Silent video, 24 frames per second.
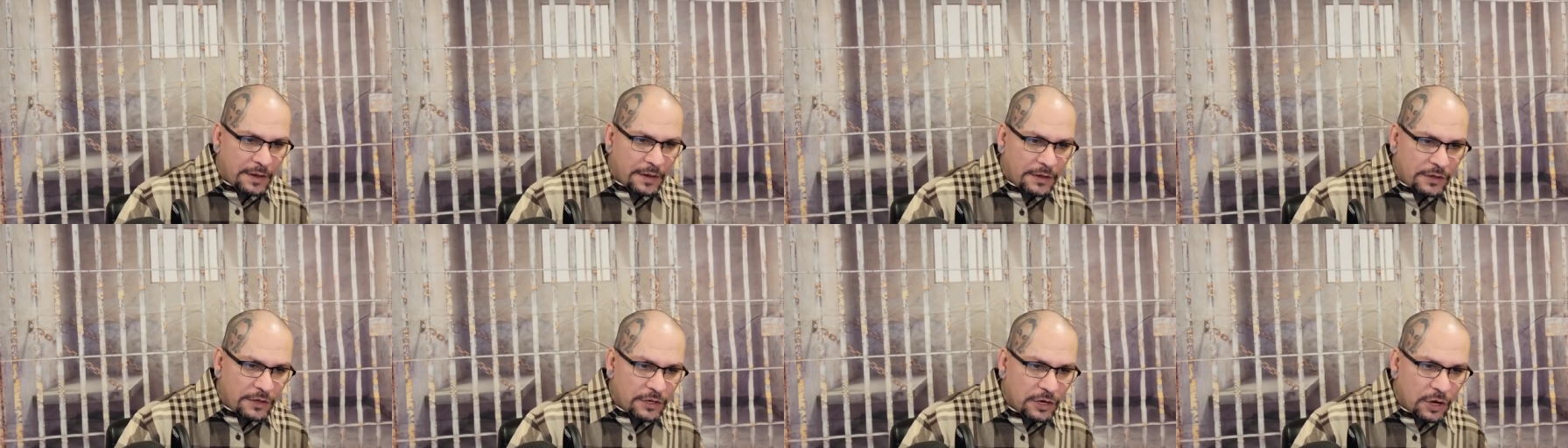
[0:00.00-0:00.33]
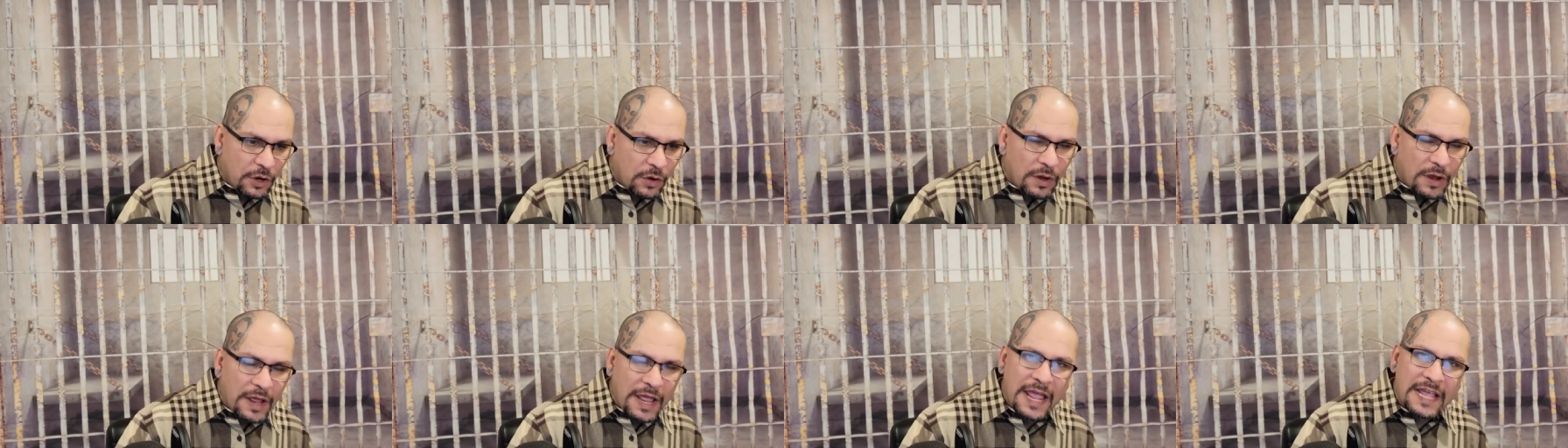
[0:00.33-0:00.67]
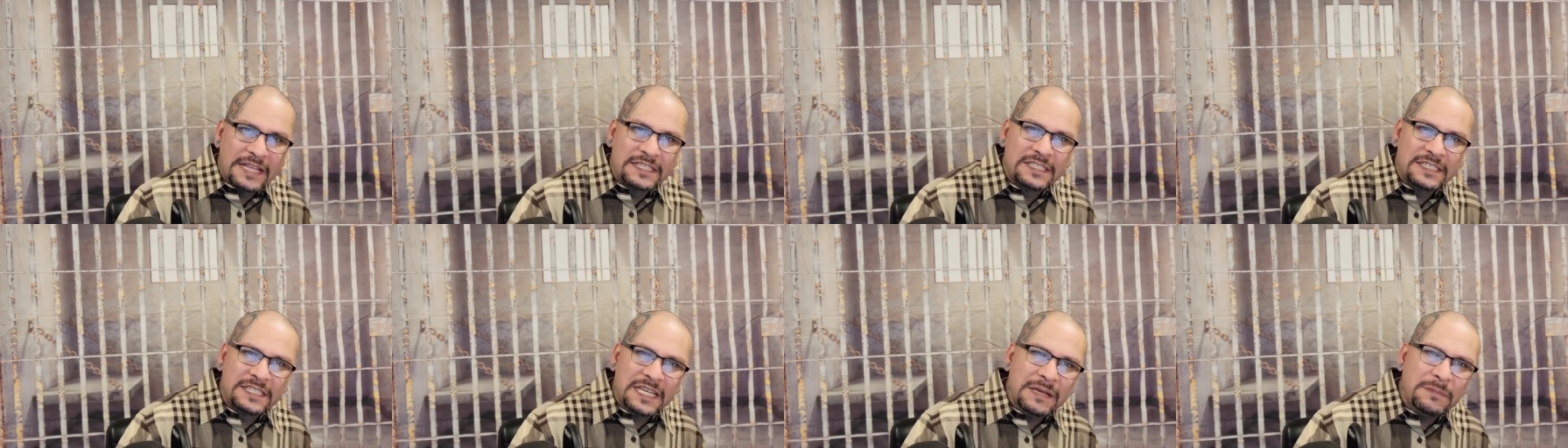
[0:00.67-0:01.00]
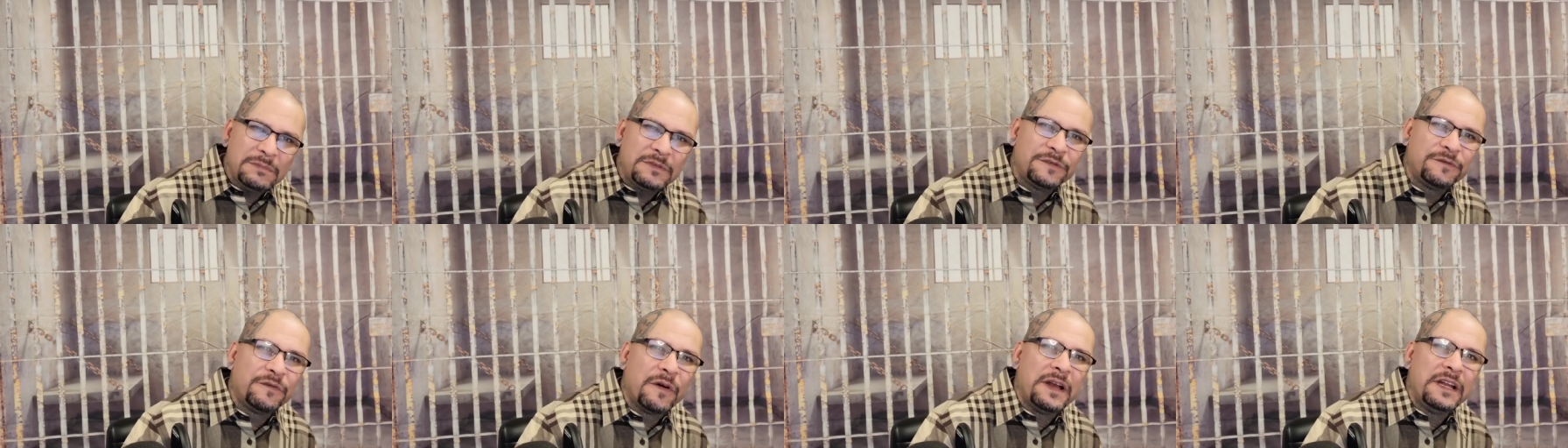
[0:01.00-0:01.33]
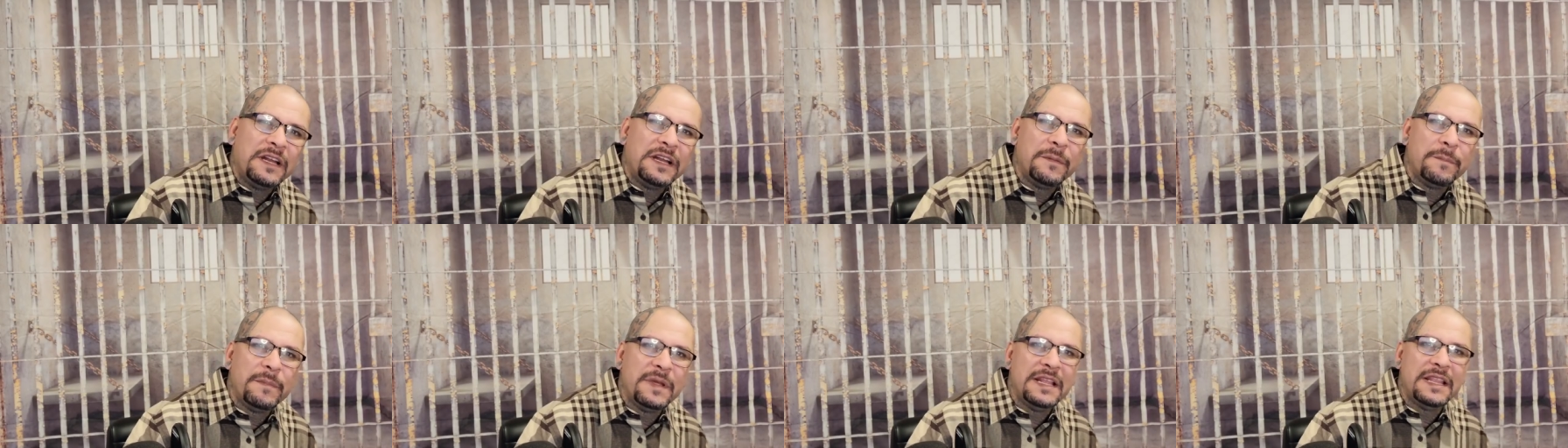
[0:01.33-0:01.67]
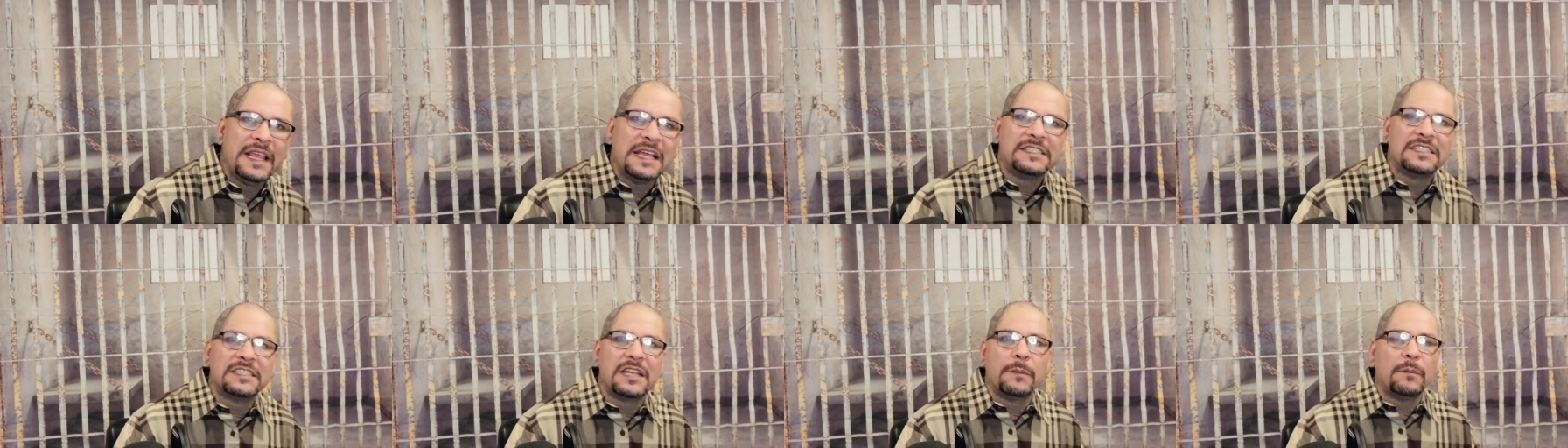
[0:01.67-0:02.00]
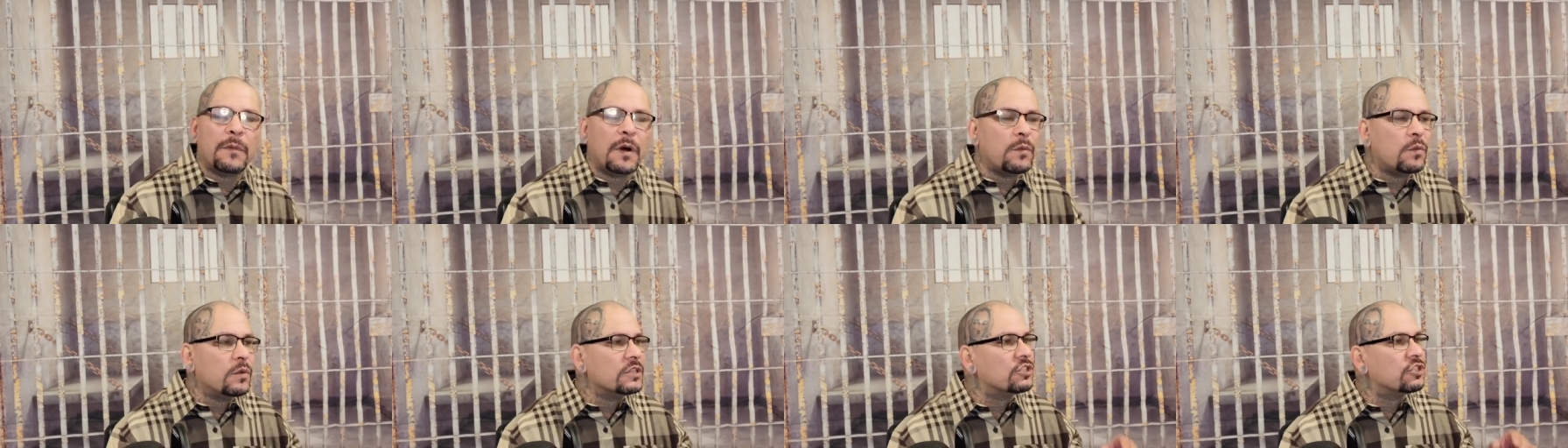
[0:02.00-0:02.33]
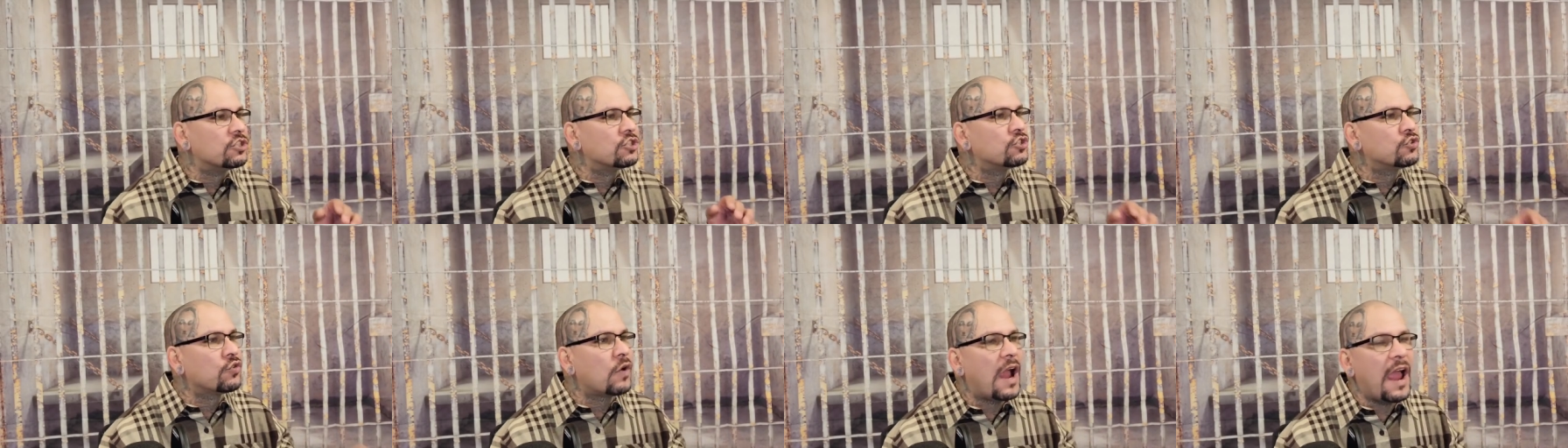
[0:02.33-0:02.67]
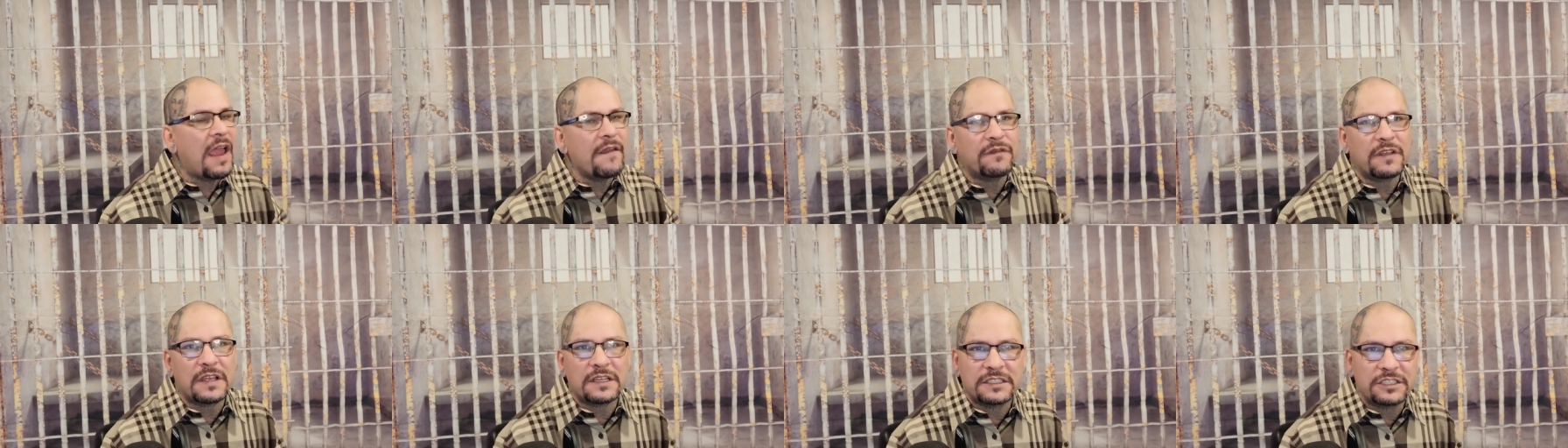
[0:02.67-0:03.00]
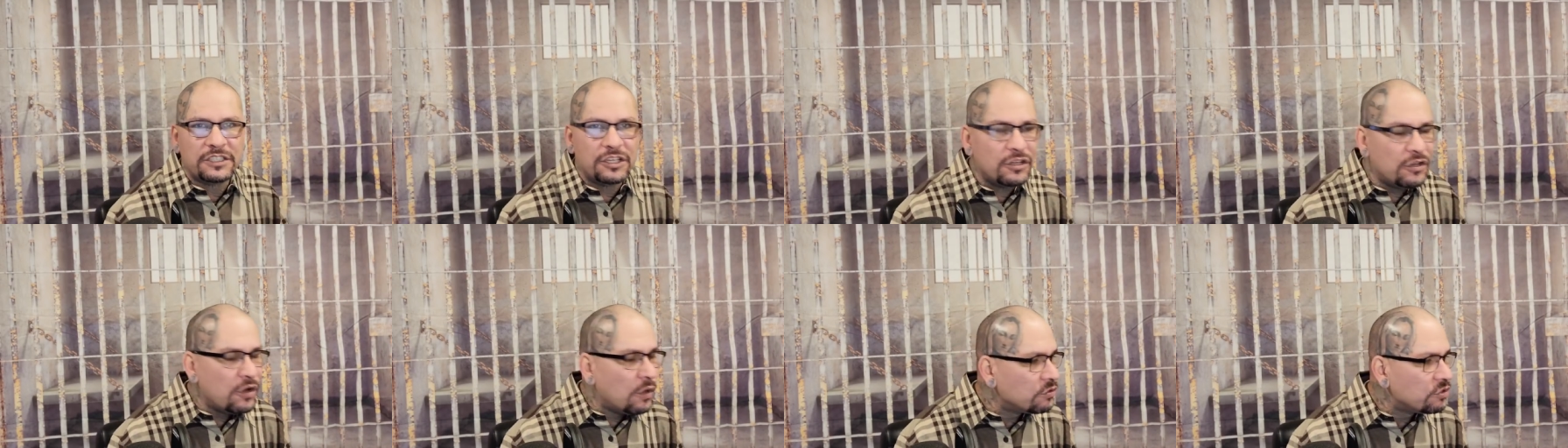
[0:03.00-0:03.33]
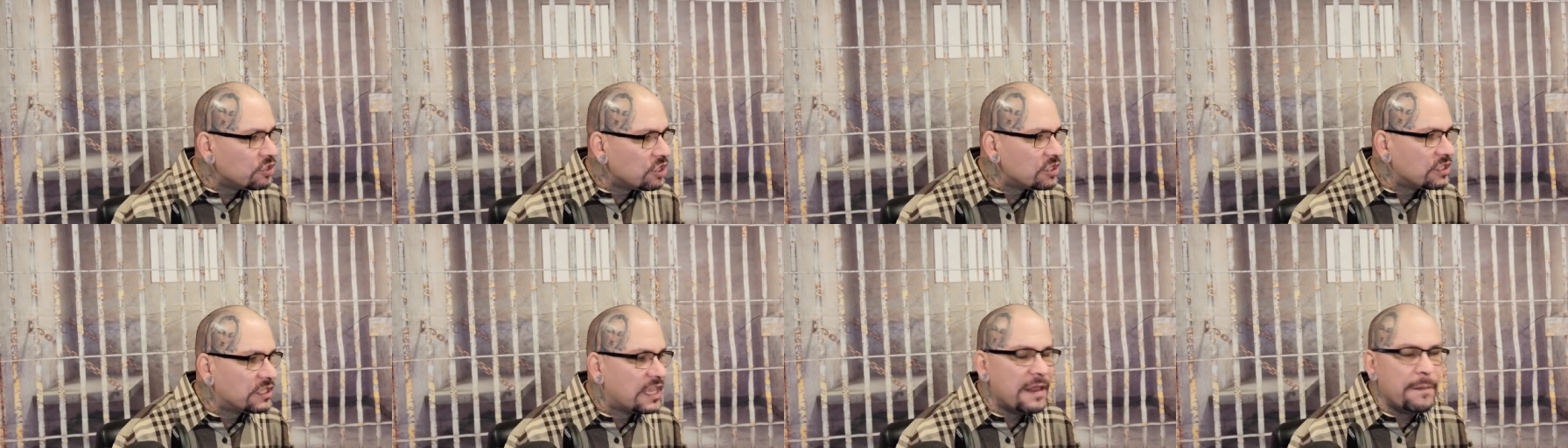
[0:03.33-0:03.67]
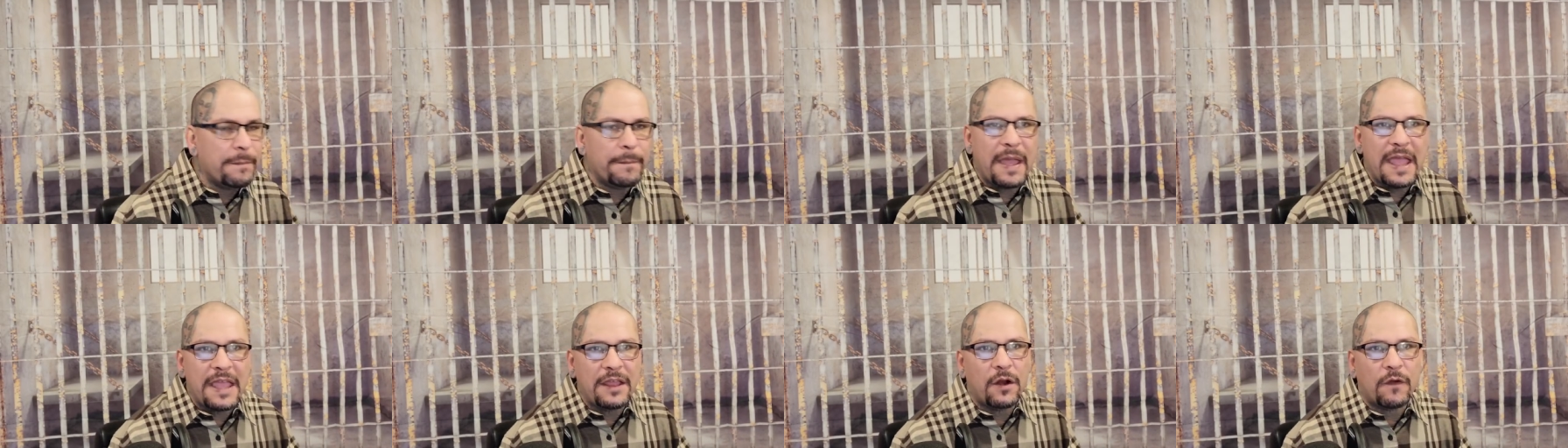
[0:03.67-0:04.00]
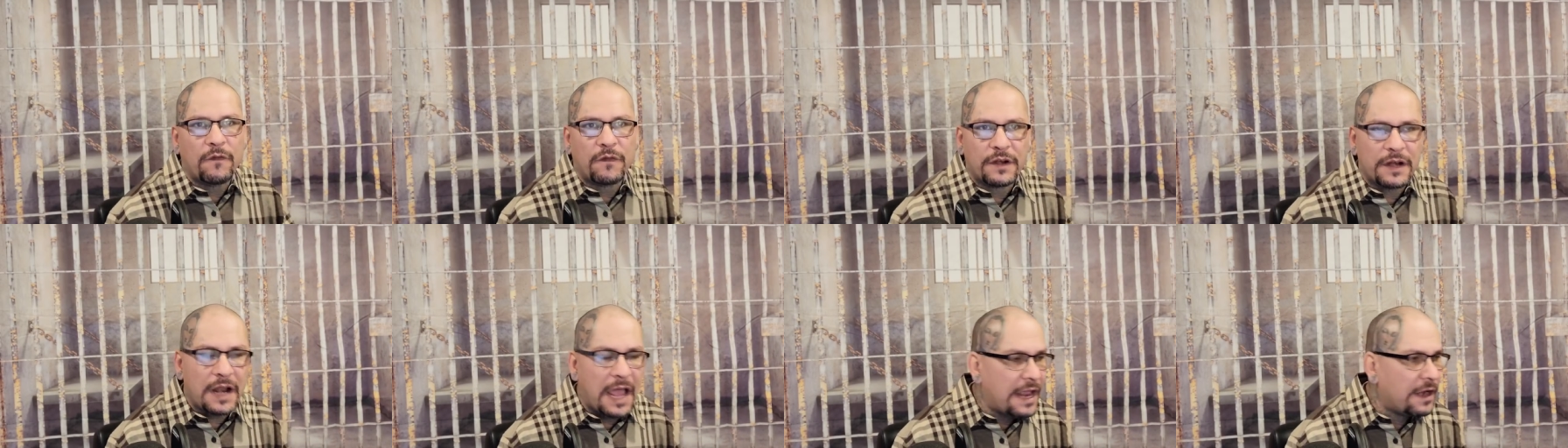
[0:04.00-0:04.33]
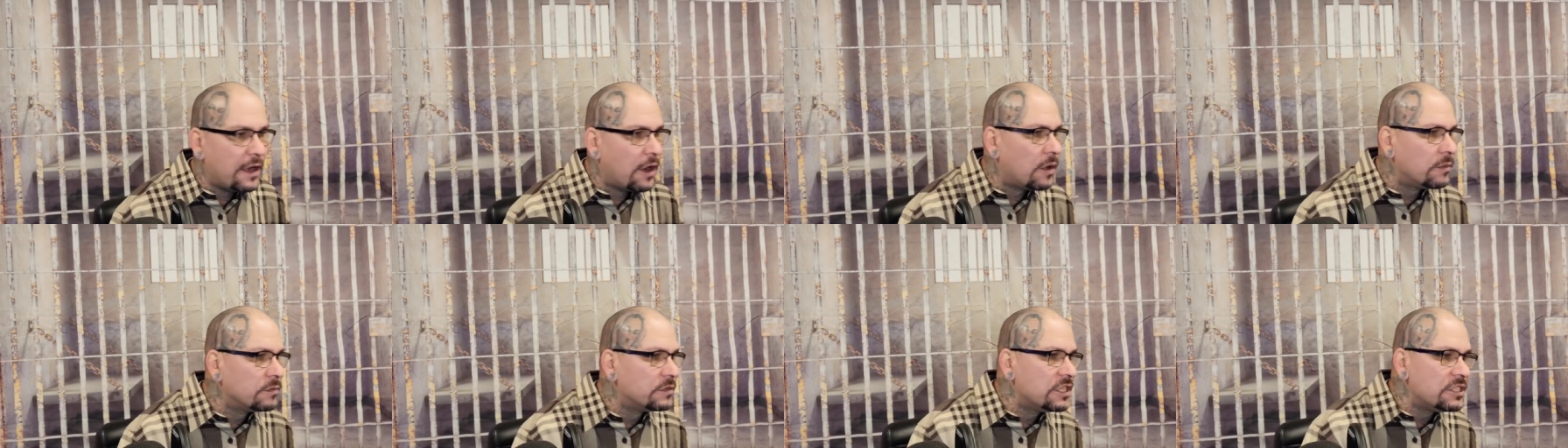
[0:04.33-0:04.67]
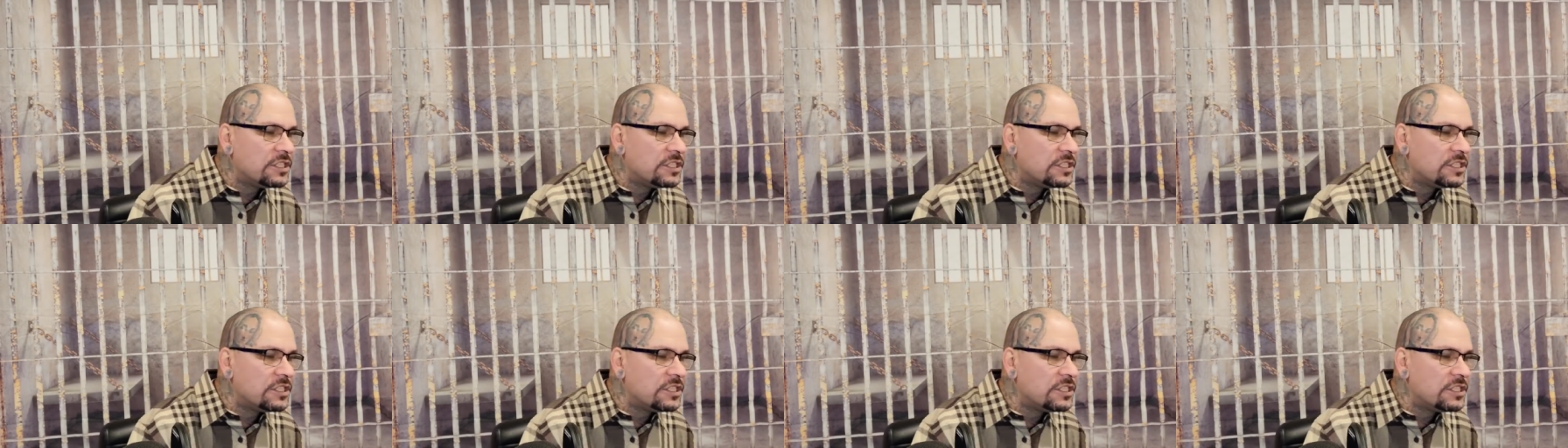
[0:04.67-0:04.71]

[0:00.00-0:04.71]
You know, it seems funny to me that someone would strive because you don't just get made overnight, home.